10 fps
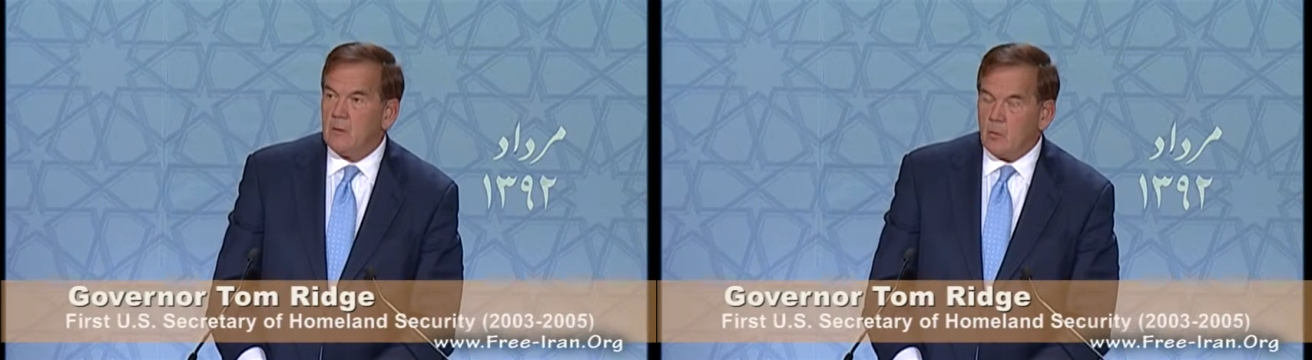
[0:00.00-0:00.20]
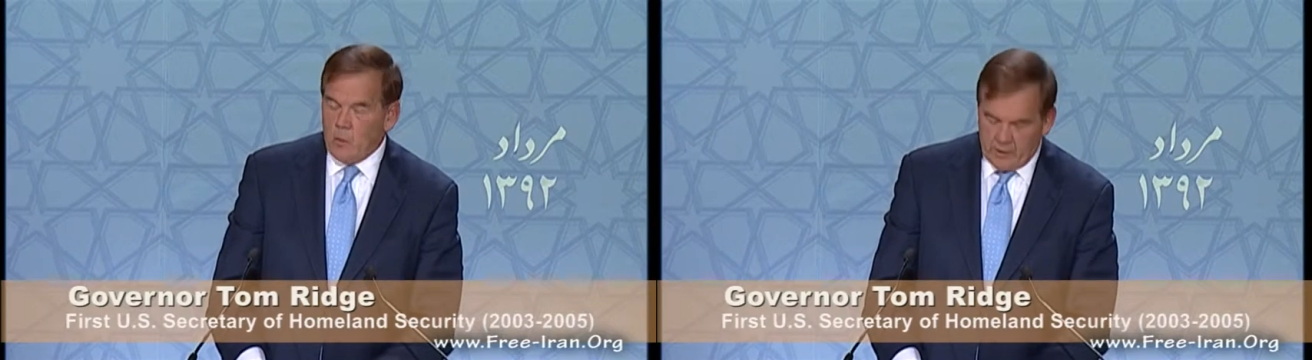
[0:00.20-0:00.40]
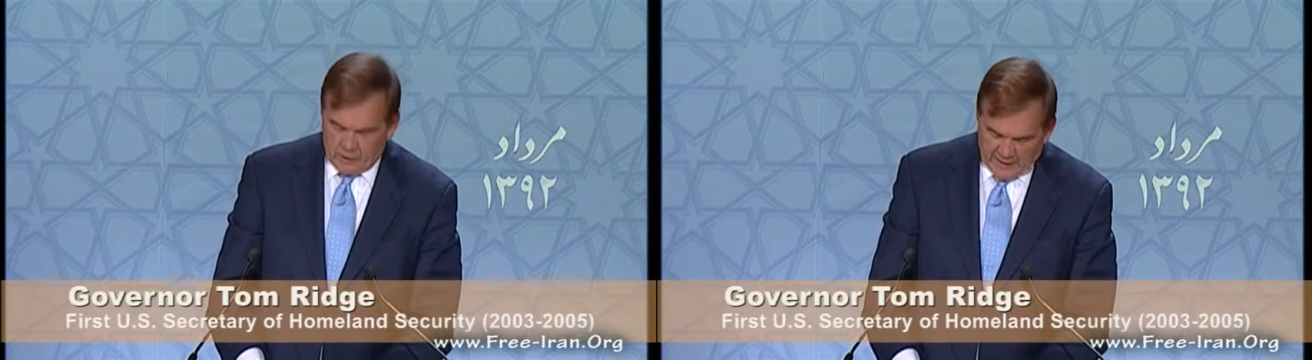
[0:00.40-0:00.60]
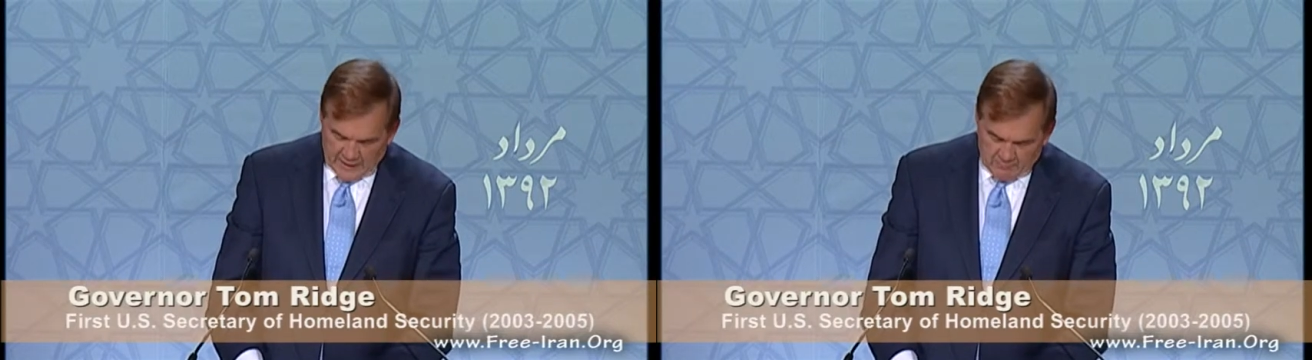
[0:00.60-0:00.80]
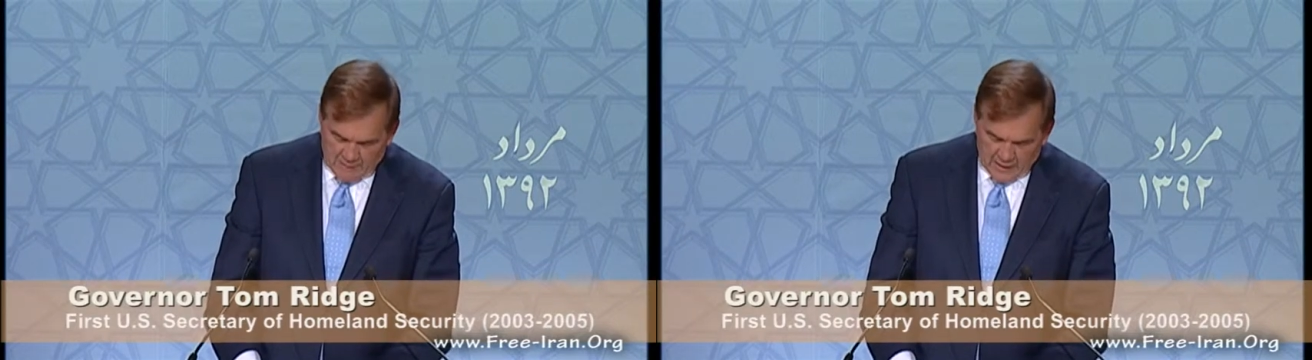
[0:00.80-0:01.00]

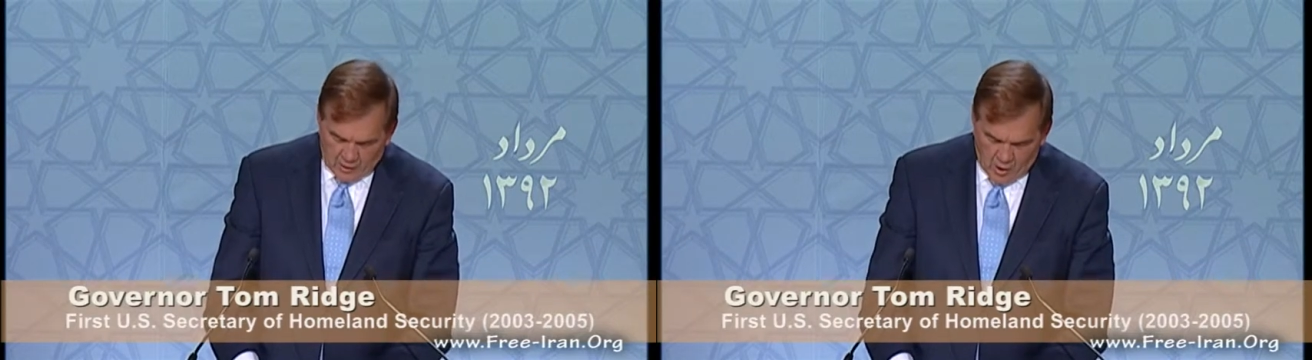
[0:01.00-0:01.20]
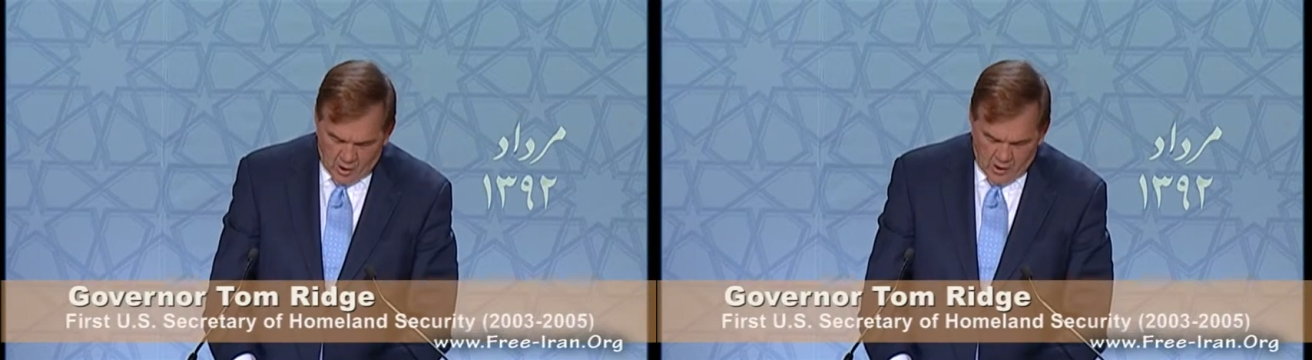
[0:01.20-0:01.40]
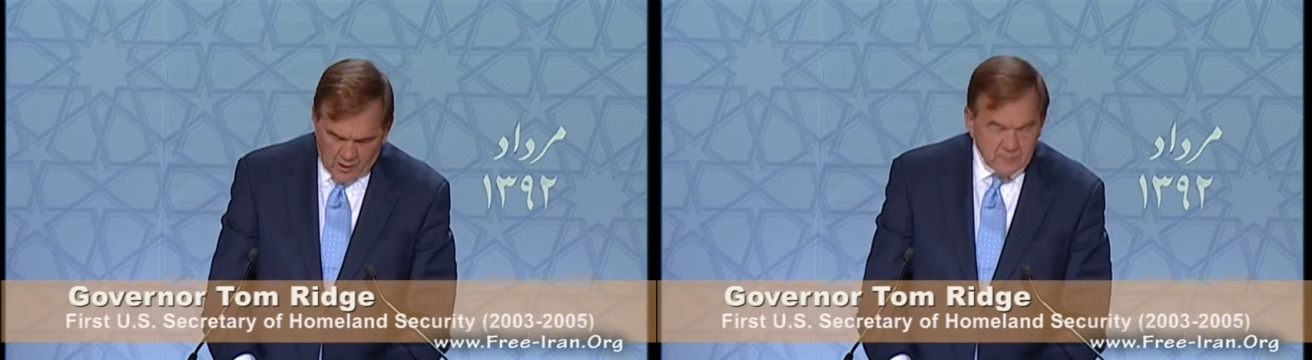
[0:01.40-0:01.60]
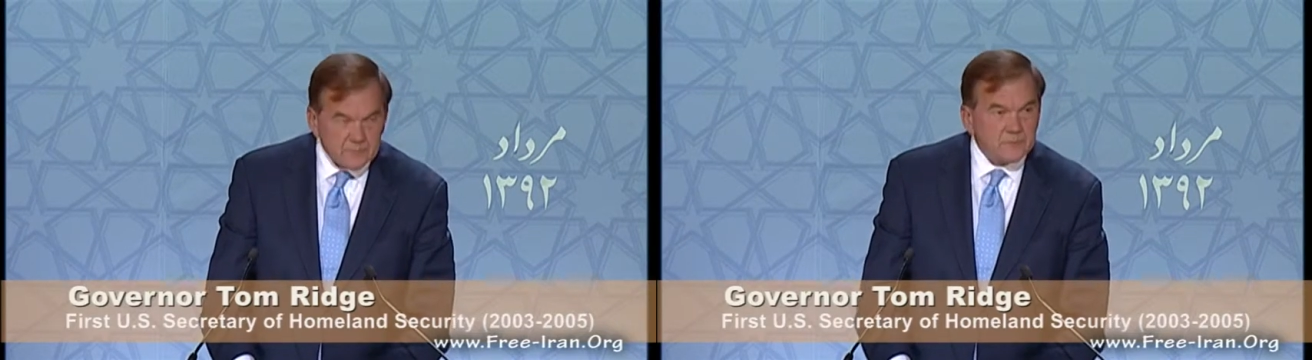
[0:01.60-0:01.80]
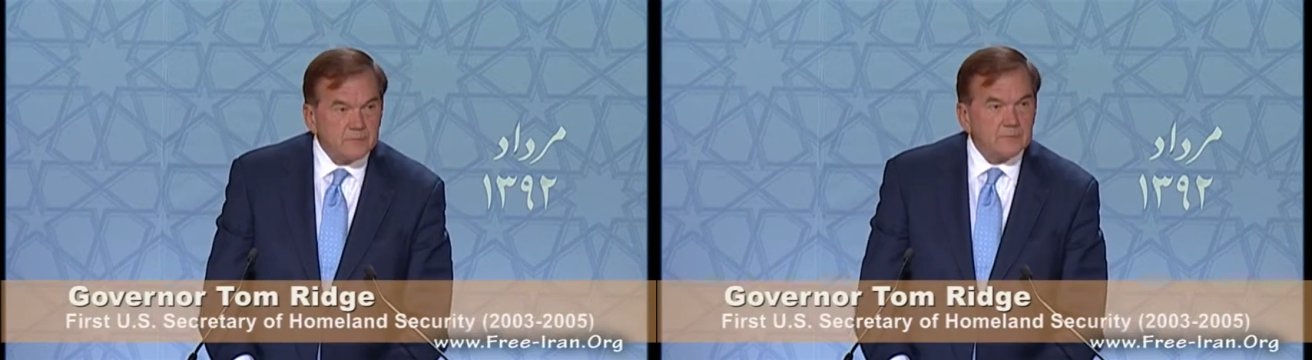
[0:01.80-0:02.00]
regulated by law,
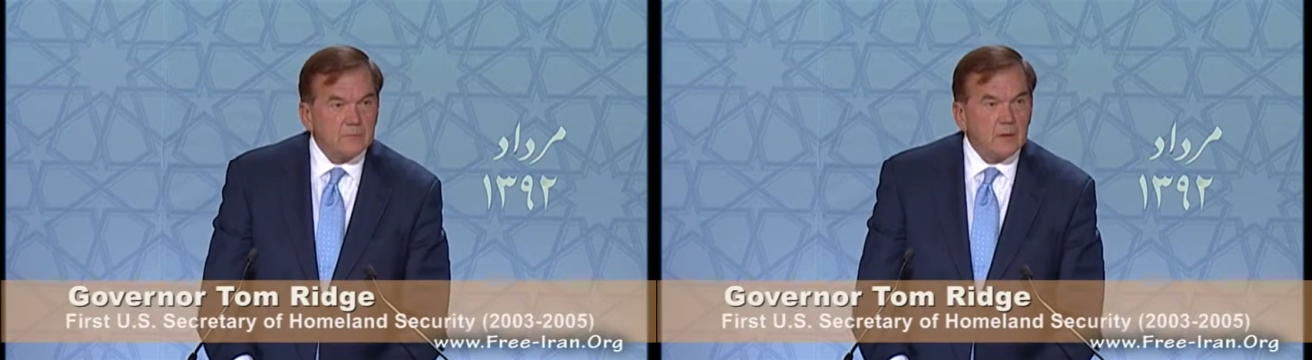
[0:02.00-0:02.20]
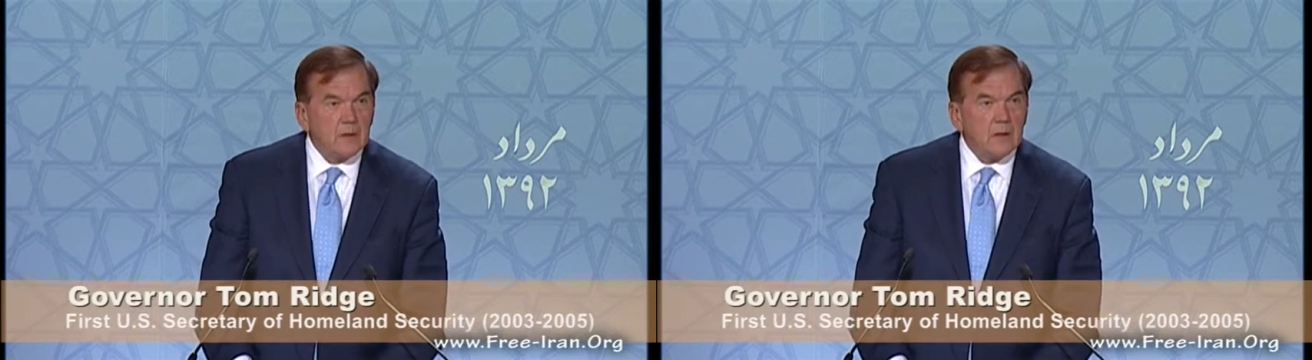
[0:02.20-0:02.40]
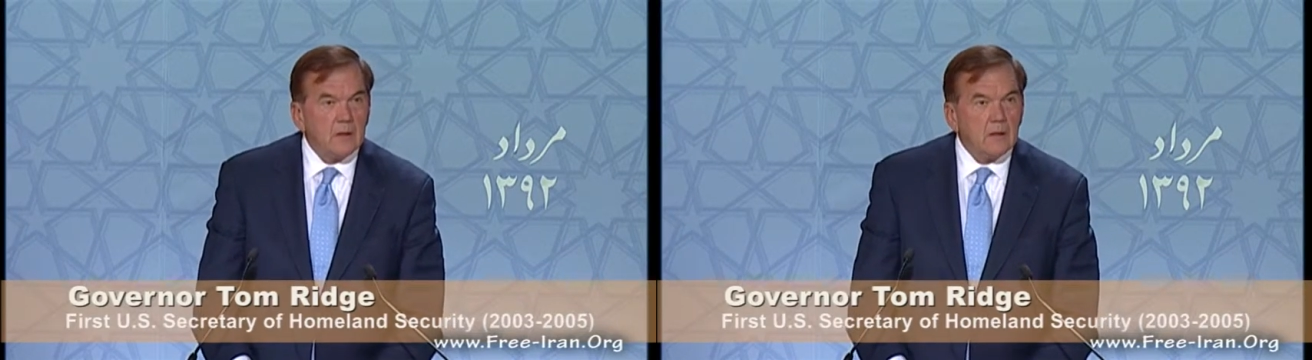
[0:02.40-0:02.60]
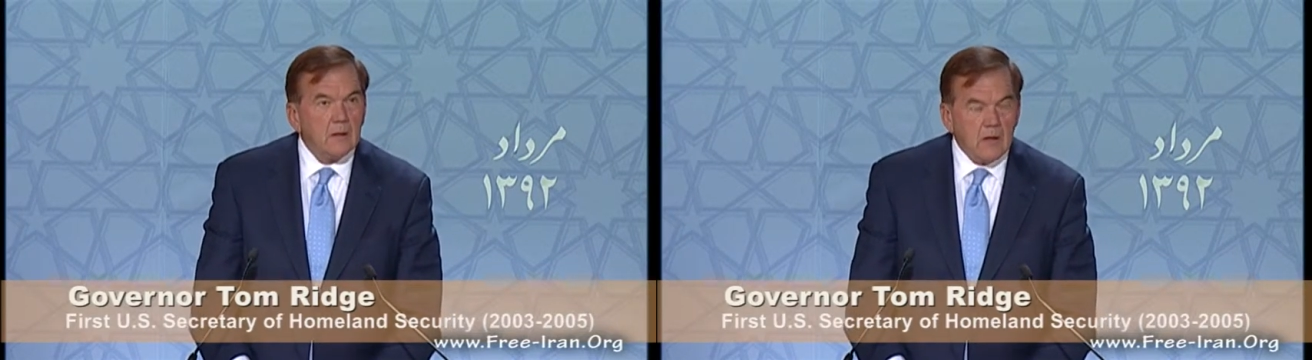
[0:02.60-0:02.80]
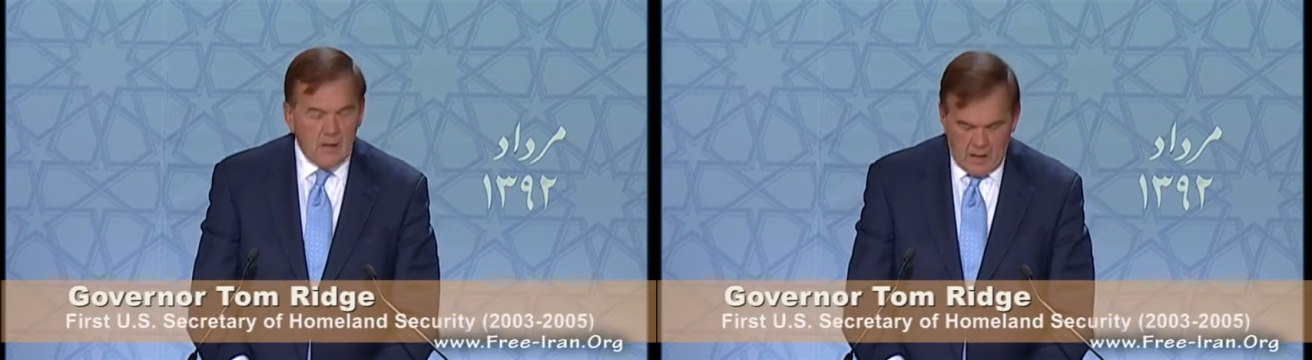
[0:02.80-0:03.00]

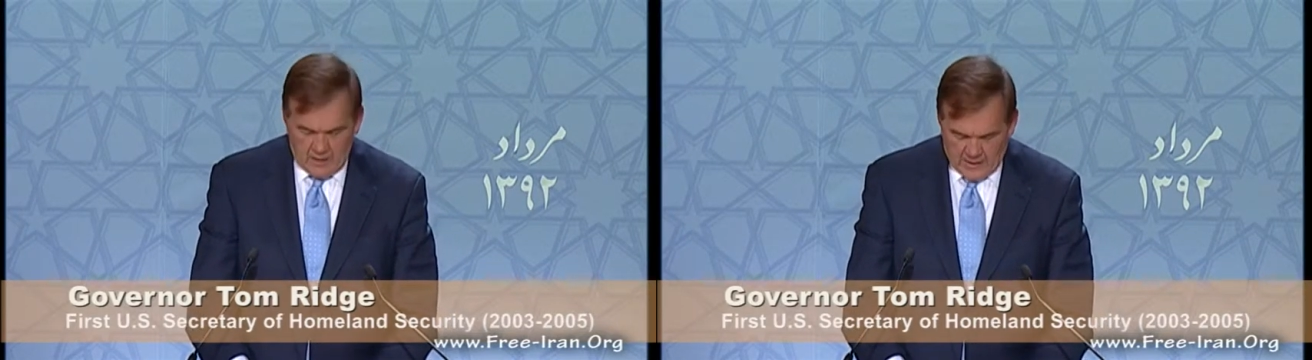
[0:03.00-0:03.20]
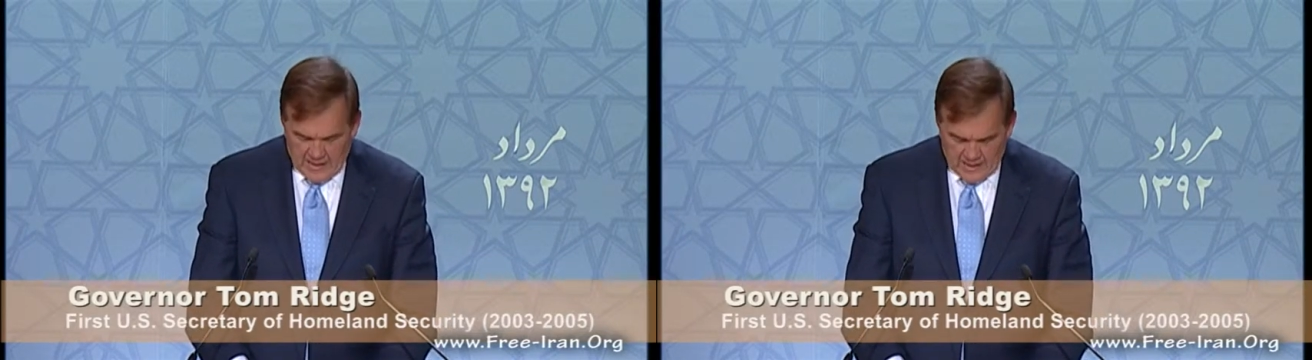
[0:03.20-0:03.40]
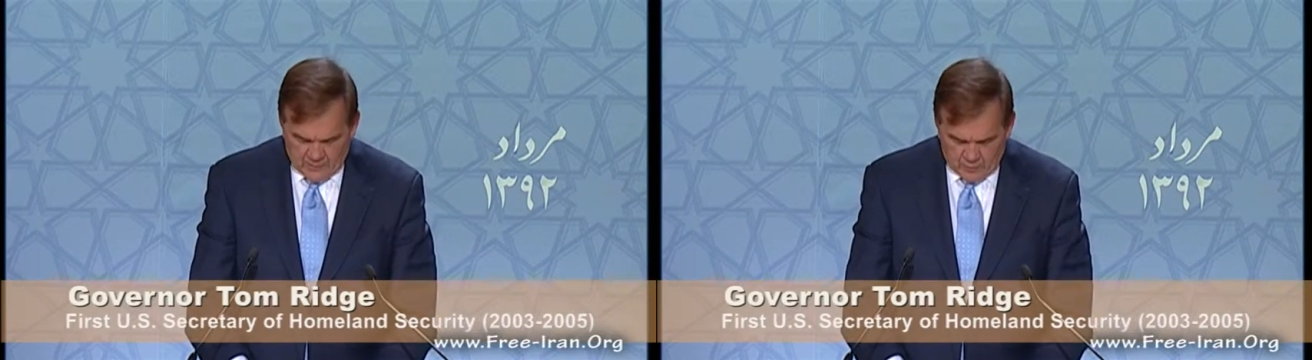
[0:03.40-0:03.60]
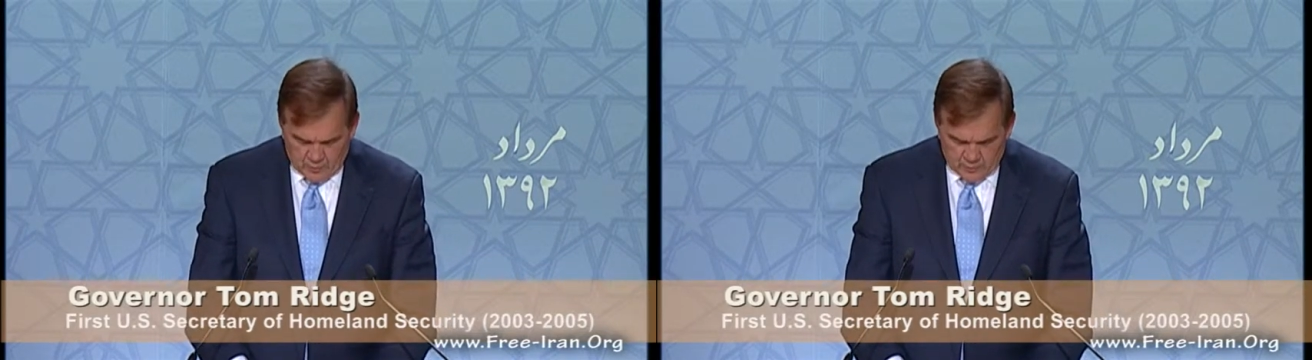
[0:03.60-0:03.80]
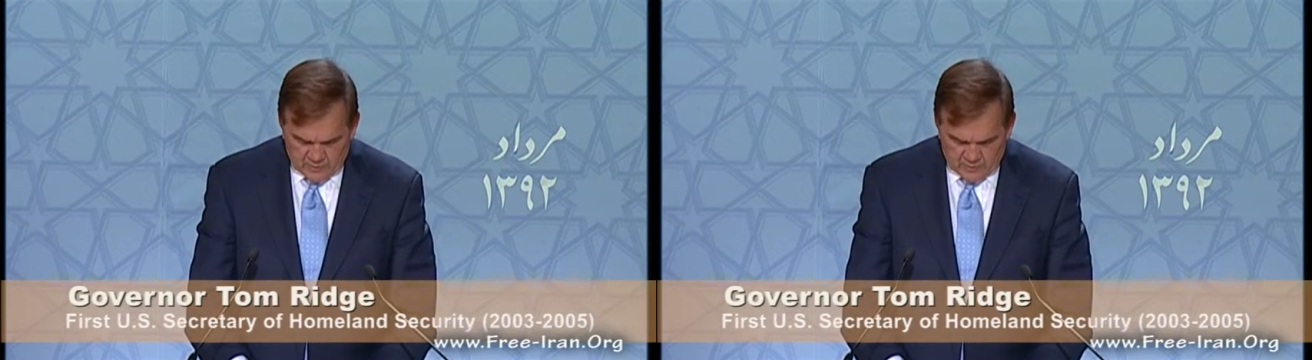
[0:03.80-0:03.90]
a land whose